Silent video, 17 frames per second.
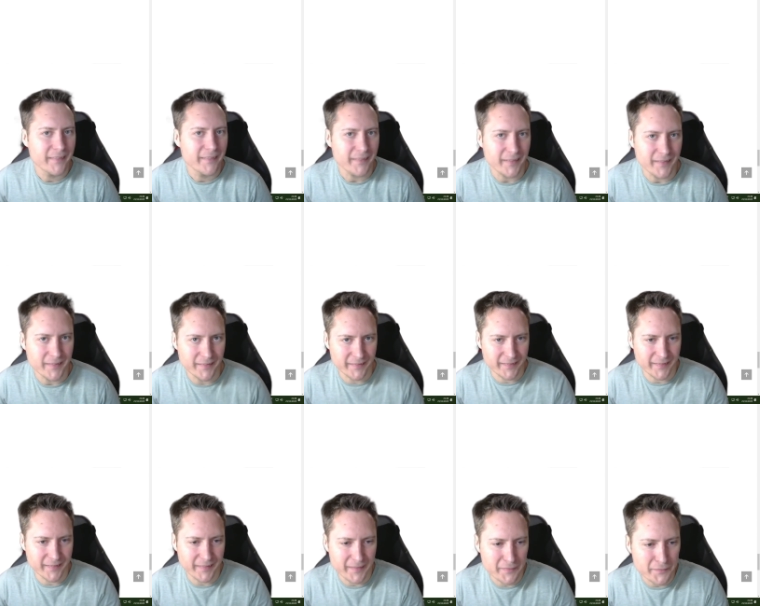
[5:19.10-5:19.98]
So you'll
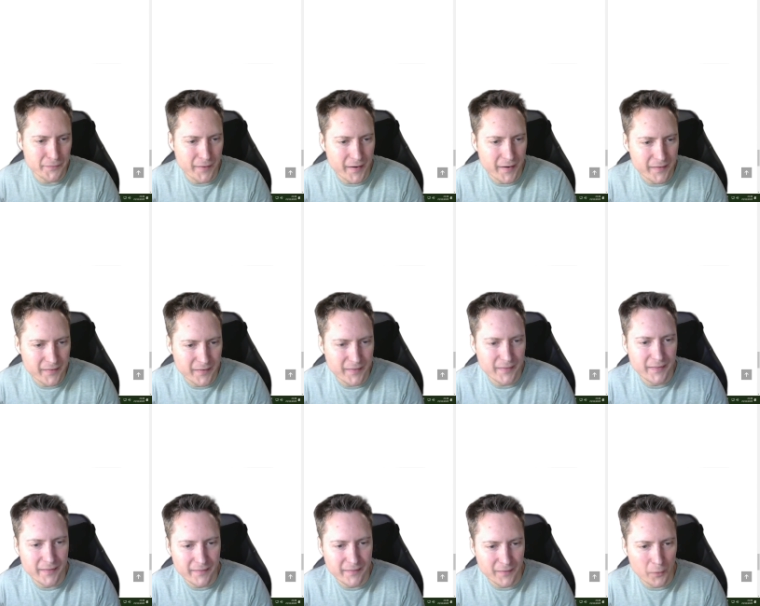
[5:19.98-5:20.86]
see there's
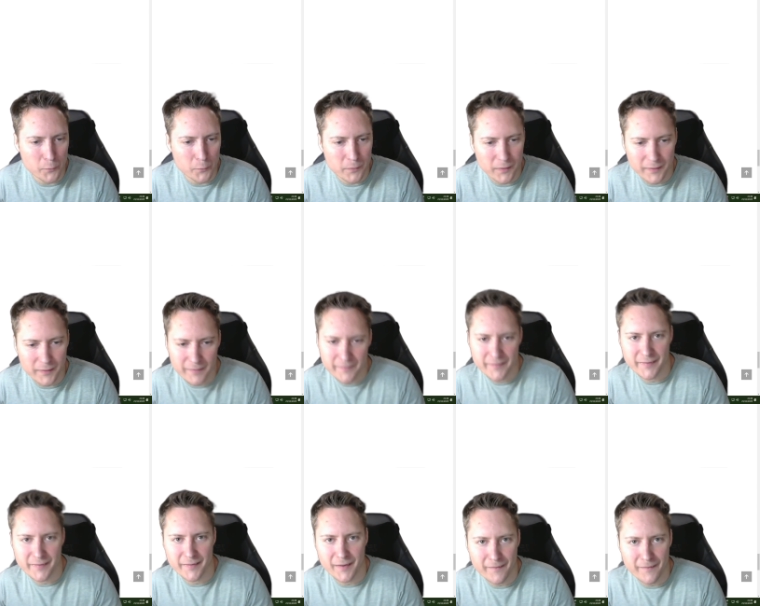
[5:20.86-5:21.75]
fashion, there's old clothes
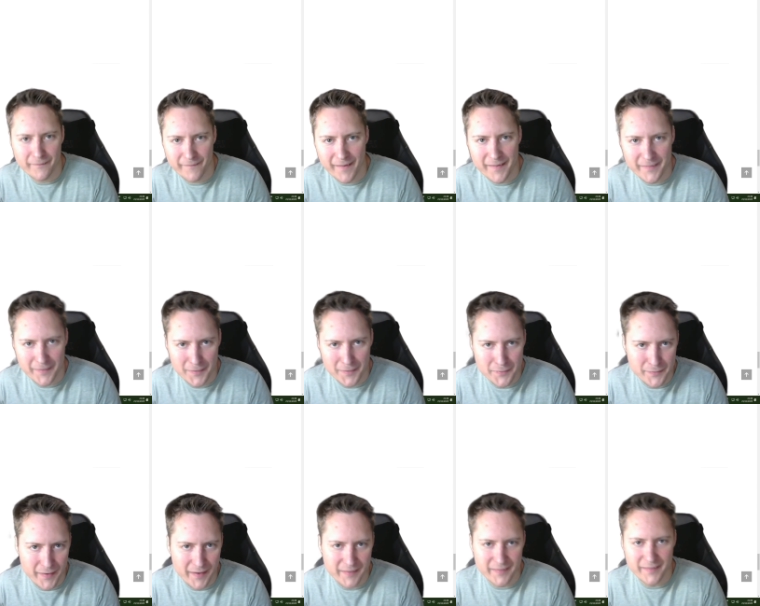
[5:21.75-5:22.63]
style, retro
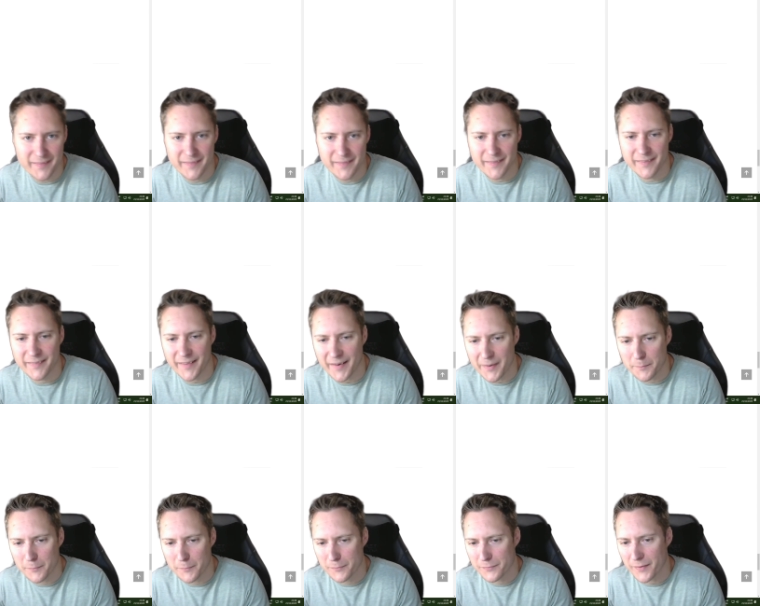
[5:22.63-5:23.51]
fashion,
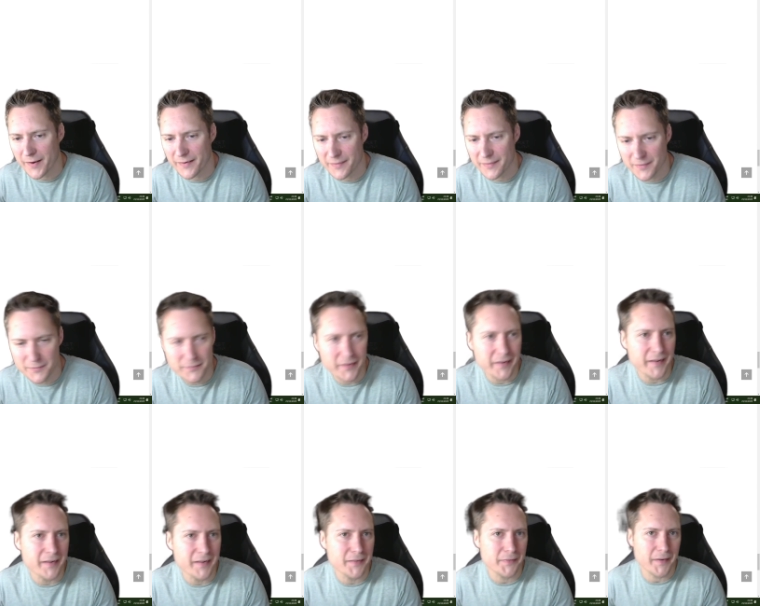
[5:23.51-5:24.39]
sustainable fashion,
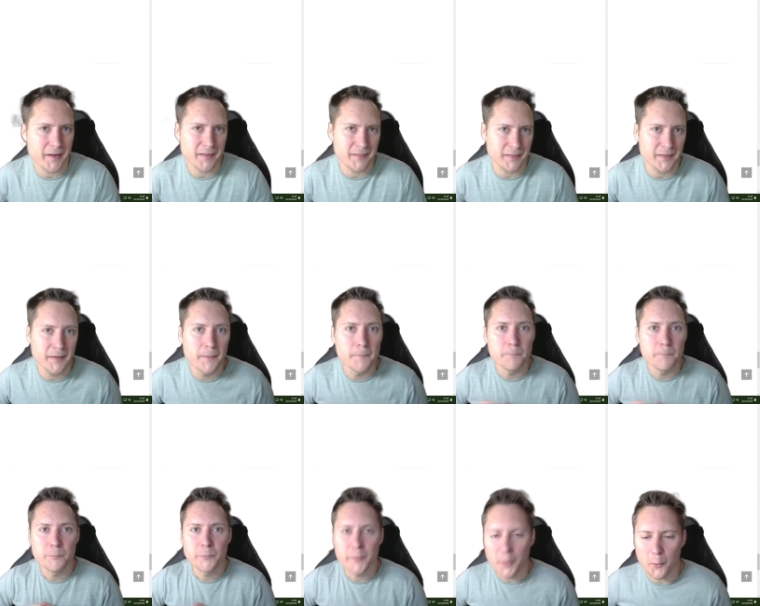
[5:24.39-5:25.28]
vintage fashion.
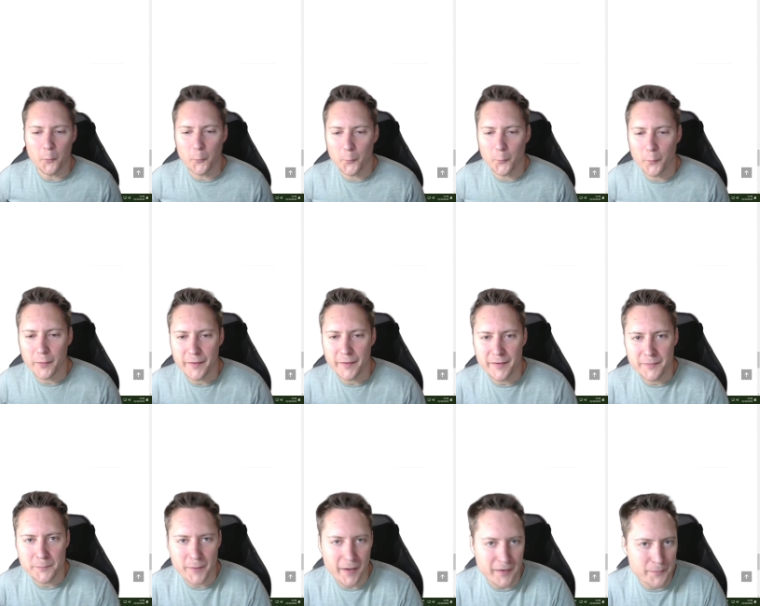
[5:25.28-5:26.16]
All of
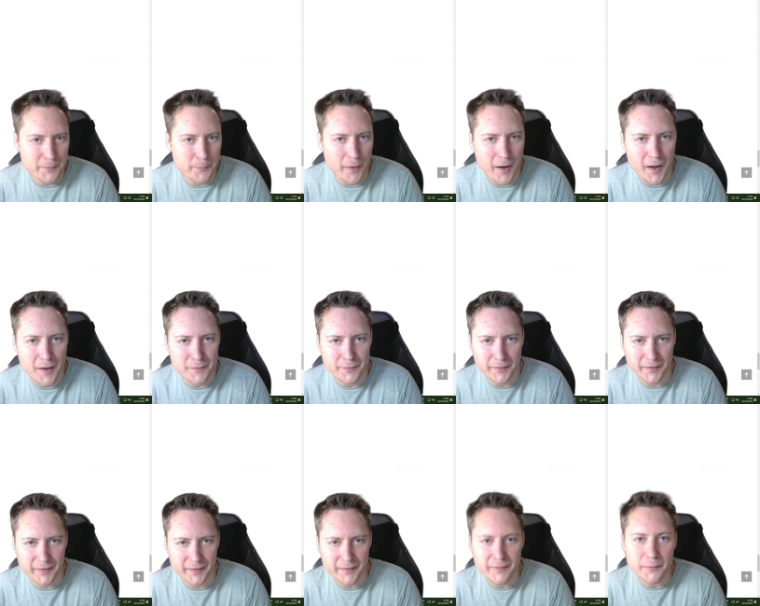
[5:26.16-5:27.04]
these match
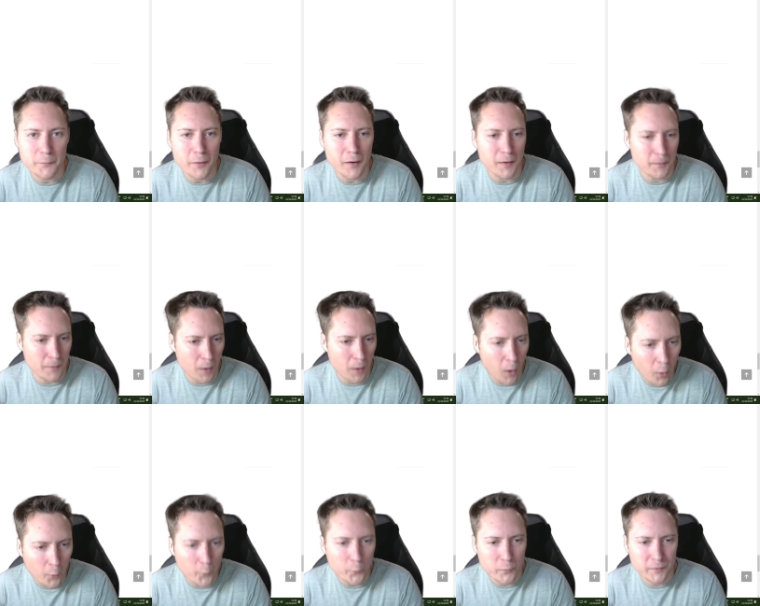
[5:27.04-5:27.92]
perfectly to our
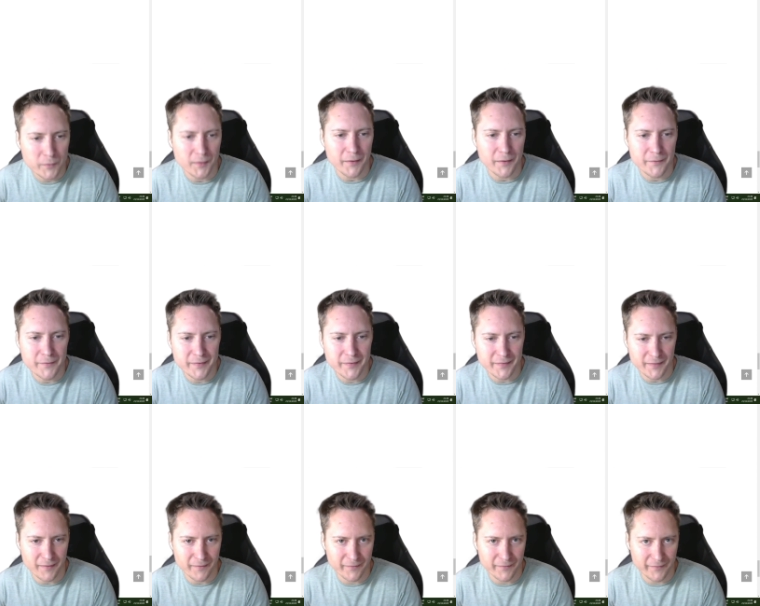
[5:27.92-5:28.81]
old clothes
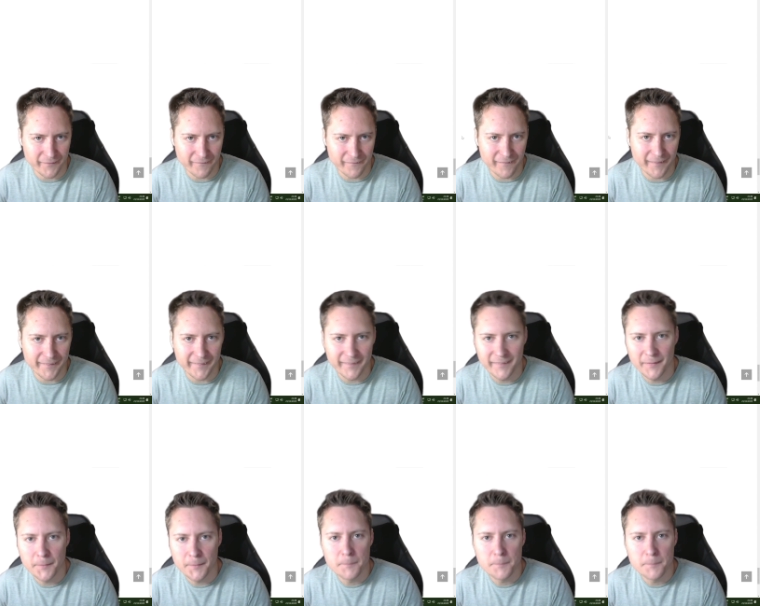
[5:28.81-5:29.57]
style that we want.